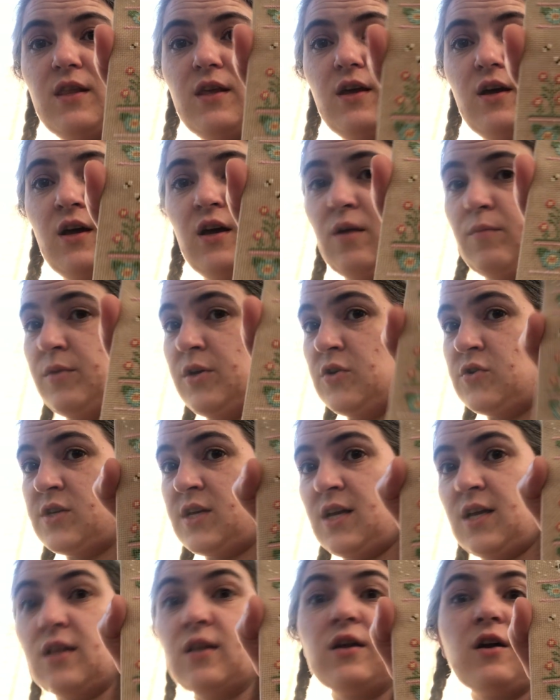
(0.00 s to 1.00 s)
I'm
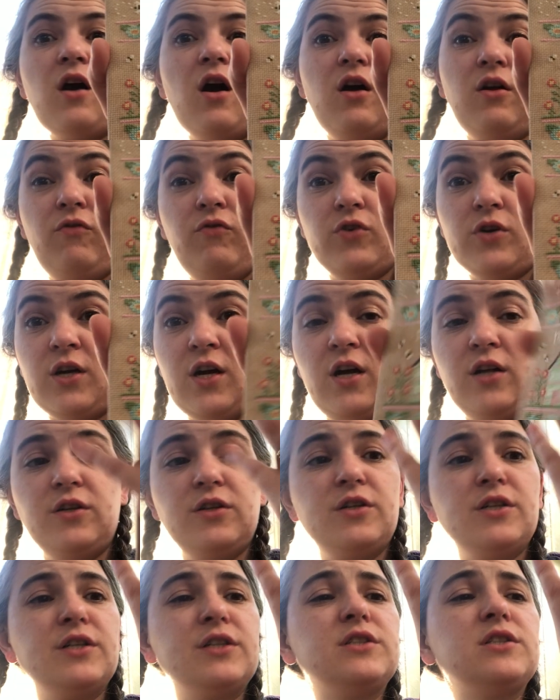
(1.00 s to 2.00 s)
using Call for
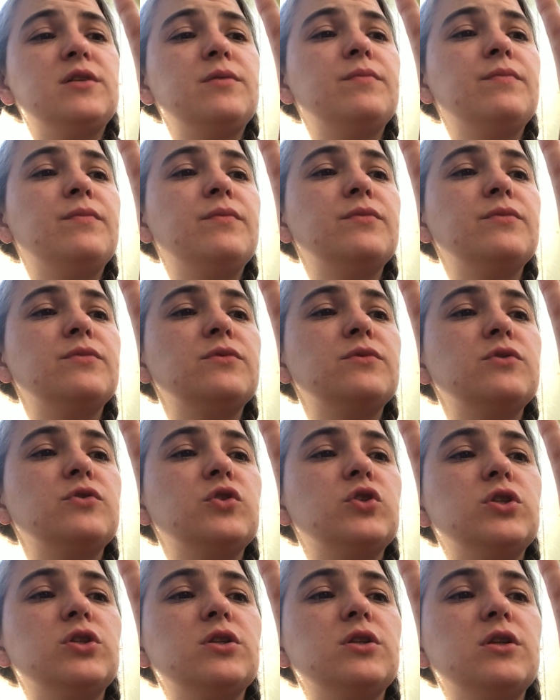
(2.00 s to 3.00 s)
Colors.
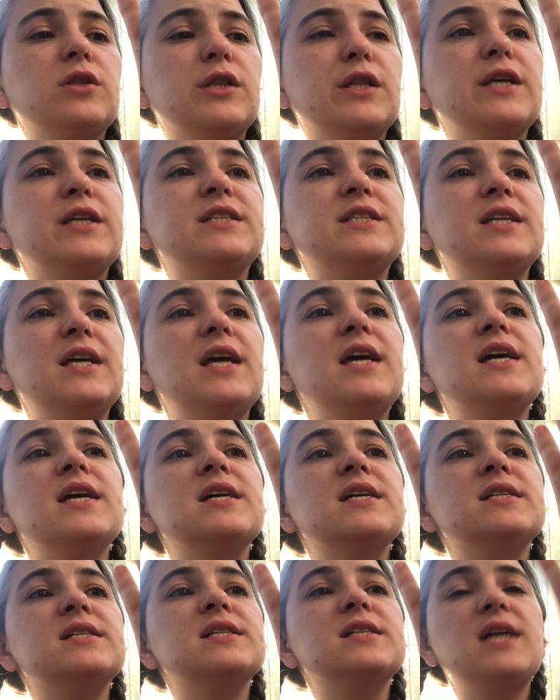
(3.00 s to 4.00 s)
This
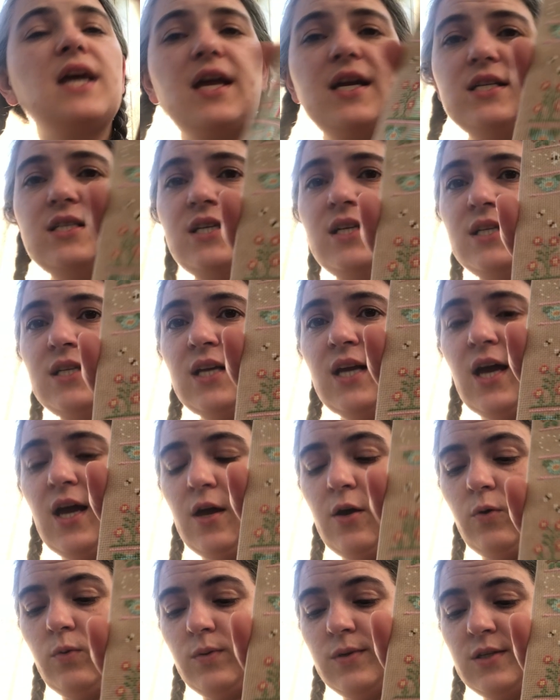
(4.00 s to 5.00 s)
is 18
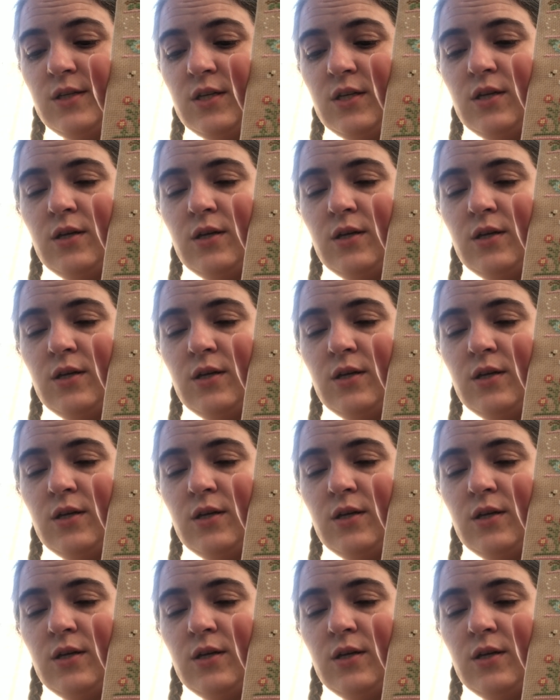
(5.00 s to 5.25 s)
count